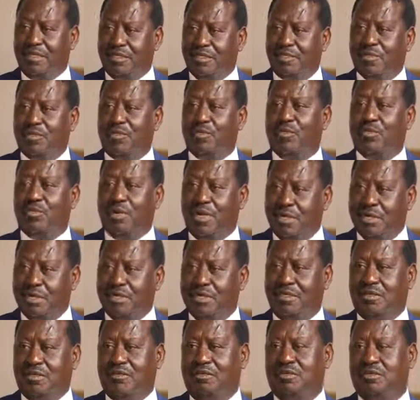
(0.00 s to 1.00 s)
Article
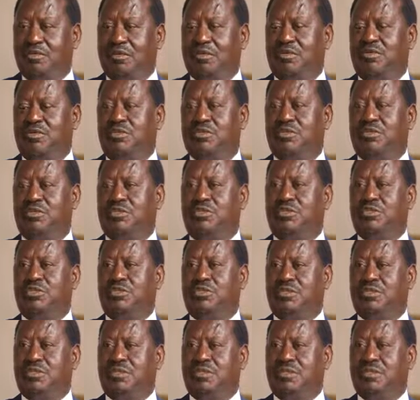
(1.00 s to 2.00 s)
1 of our
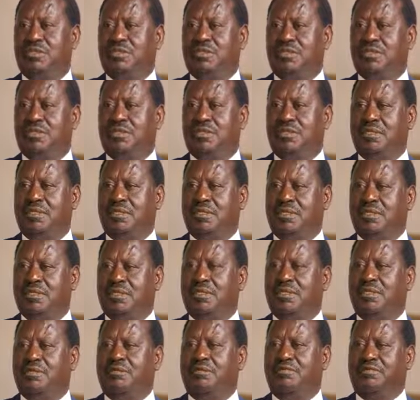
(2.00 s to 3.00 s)
constitution
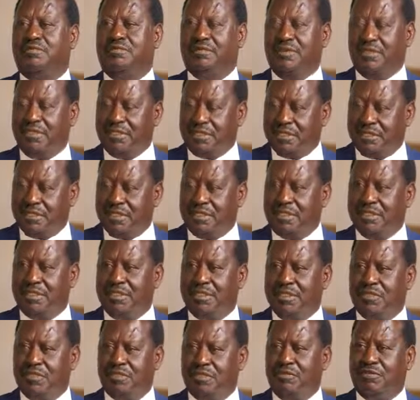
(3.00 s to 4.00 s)
vests
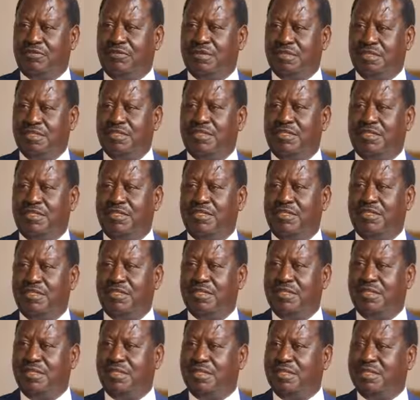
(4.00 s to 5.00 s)
the sovereignty
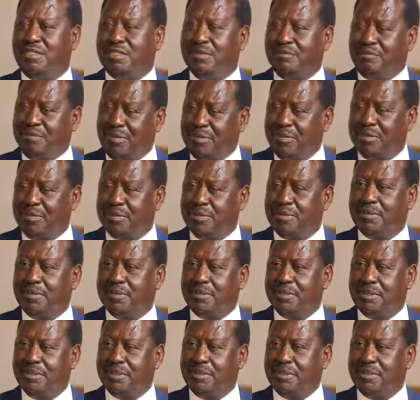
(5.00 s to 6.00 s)
in the
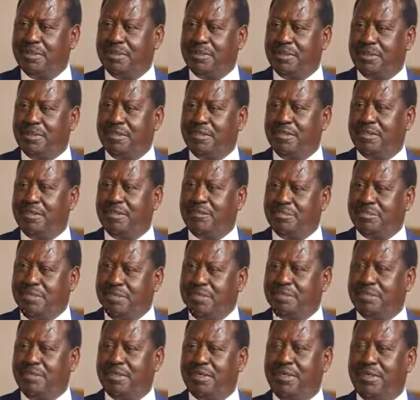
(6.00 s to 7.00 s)
people. The
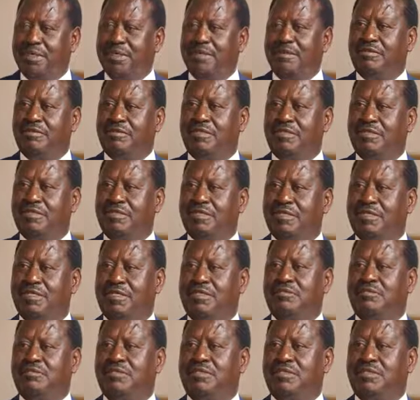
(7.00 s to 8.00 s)
people of Kenya have got
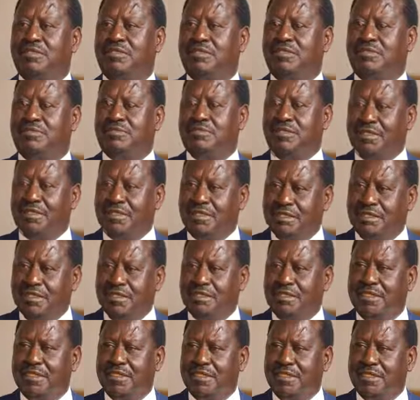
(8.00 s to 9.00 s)
the
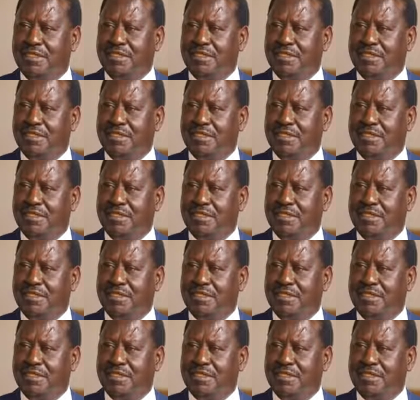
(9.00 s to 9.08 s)
sovereignty.